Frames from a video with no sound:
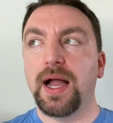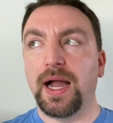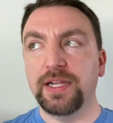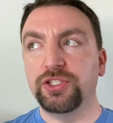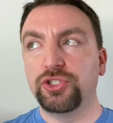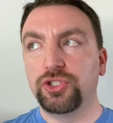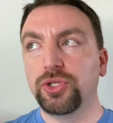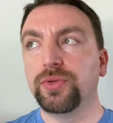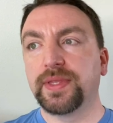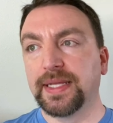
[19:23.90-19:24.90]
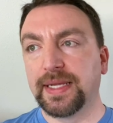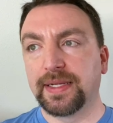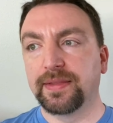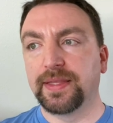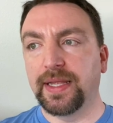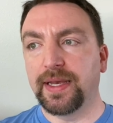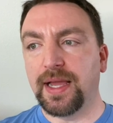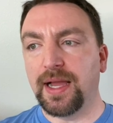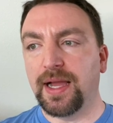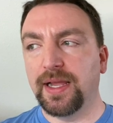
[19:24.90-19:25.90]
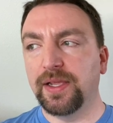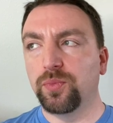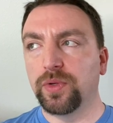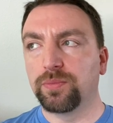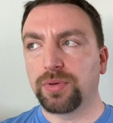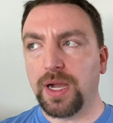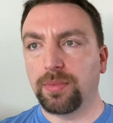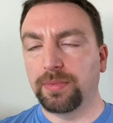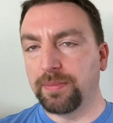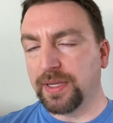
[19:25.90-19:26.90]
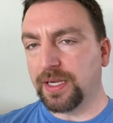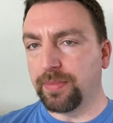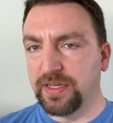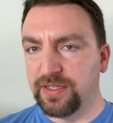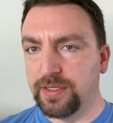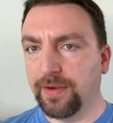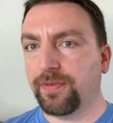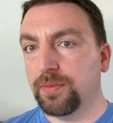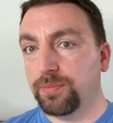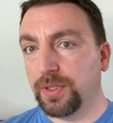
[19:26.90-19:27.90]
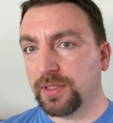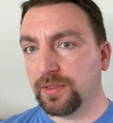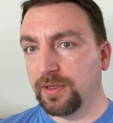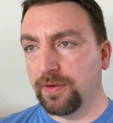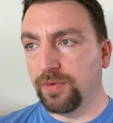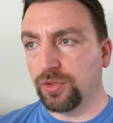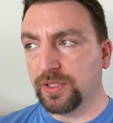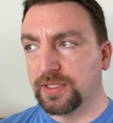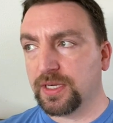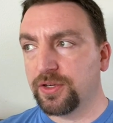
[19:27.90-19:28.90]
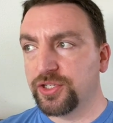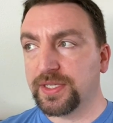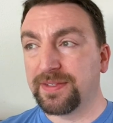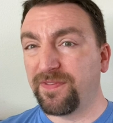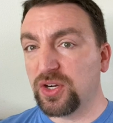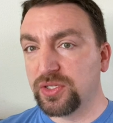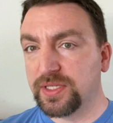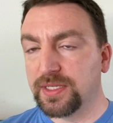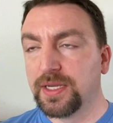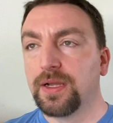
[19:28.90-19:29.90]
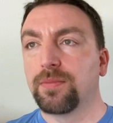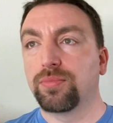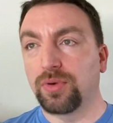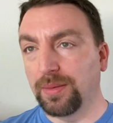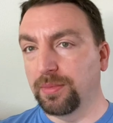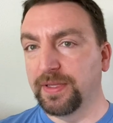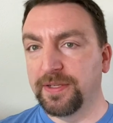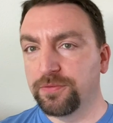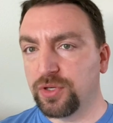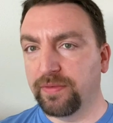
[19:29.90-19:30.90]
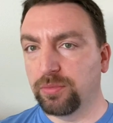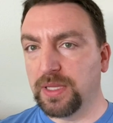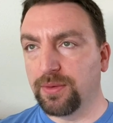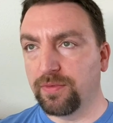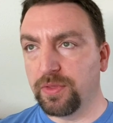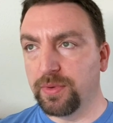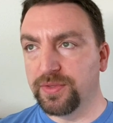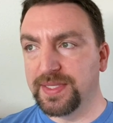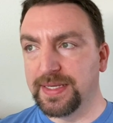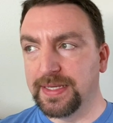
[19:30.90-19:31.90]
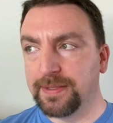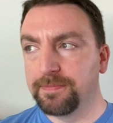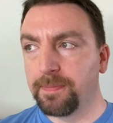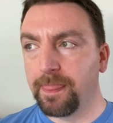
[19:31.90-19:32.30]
I do think that I would probably pick up a different book of Olga Tokarczuk's first, probably Drive Your Plow Over the Bones of the Dead.